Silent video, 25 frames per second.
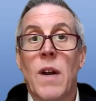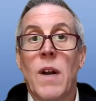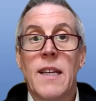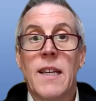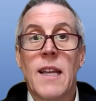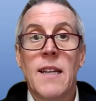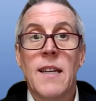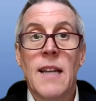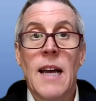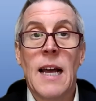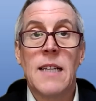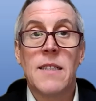
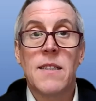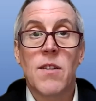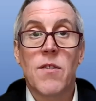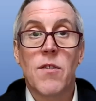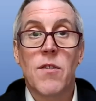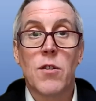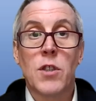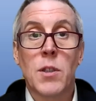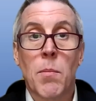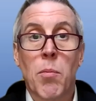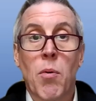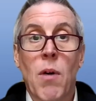recognize
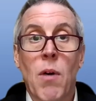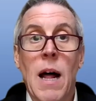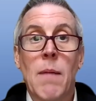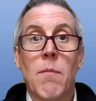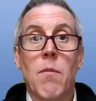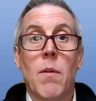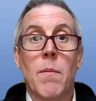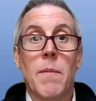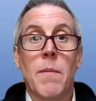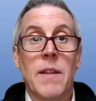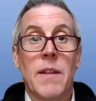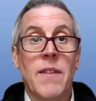that there's a
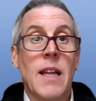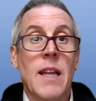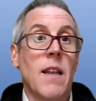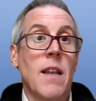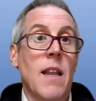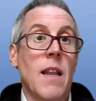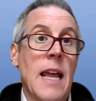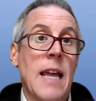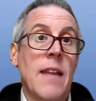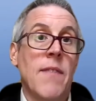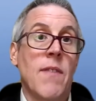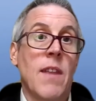problem
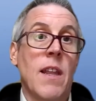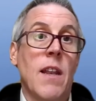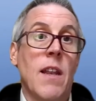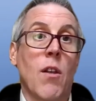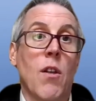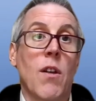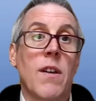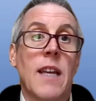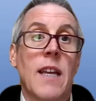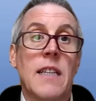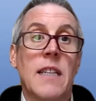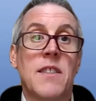and then
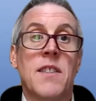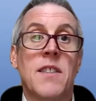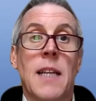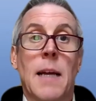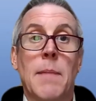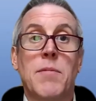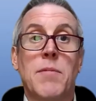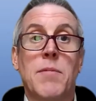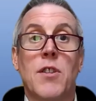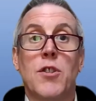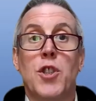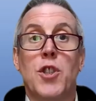look at
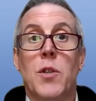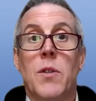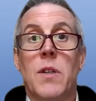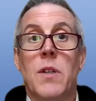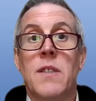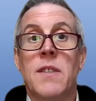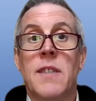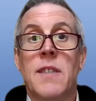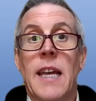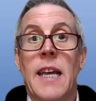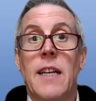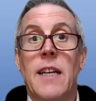steps that you
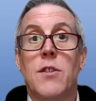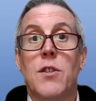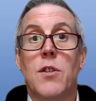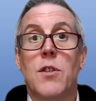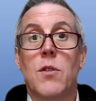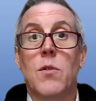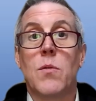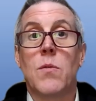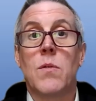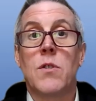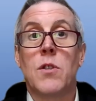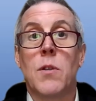can take
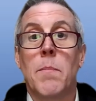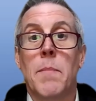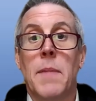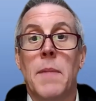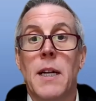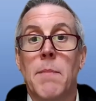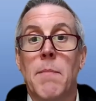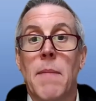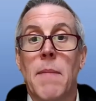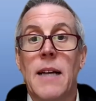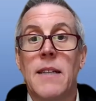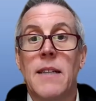to
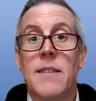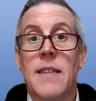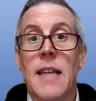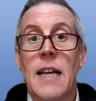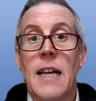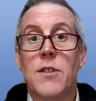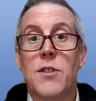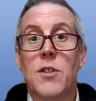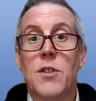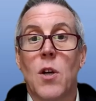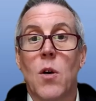minimize that.